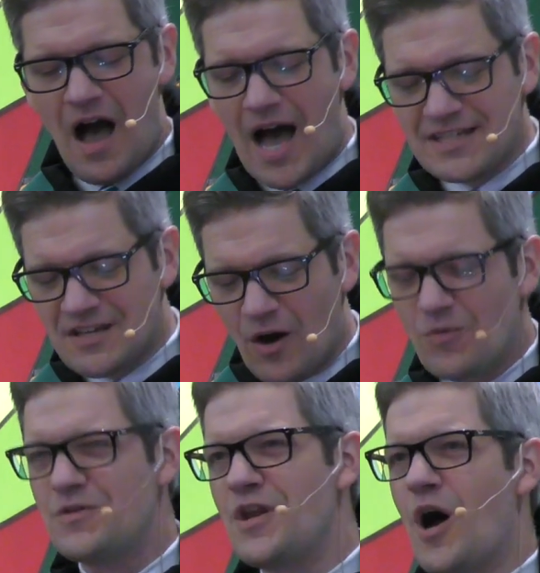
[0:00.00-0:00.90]
I
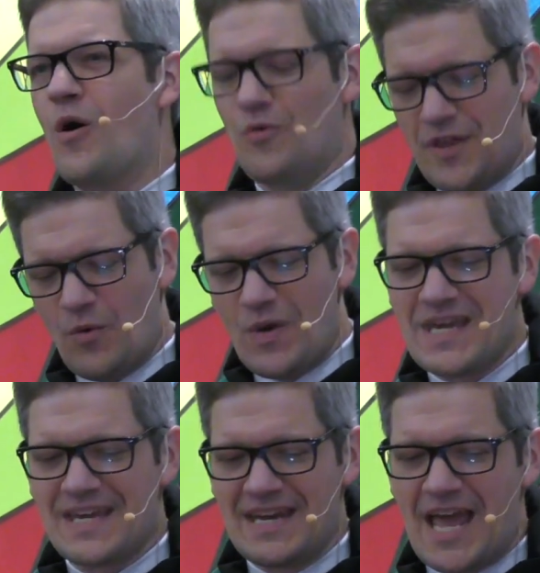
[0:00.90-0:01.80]
don't know that we
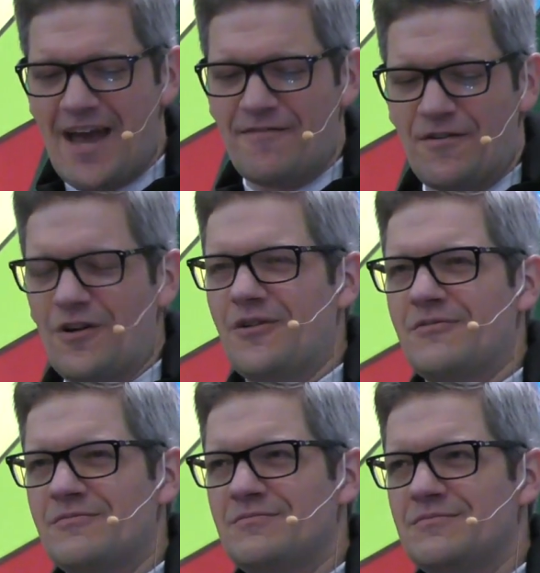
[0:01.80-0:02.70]
can
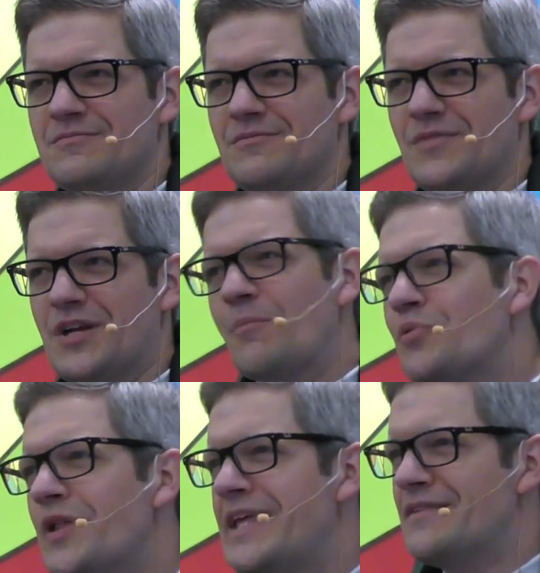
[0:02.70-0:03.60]
ever
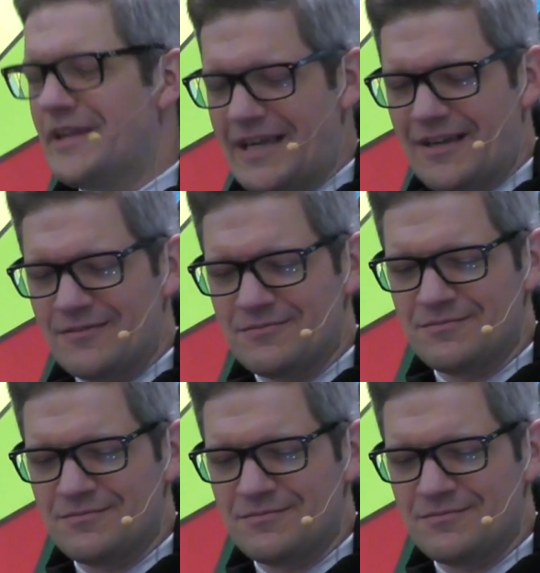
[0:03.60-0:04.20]
completely,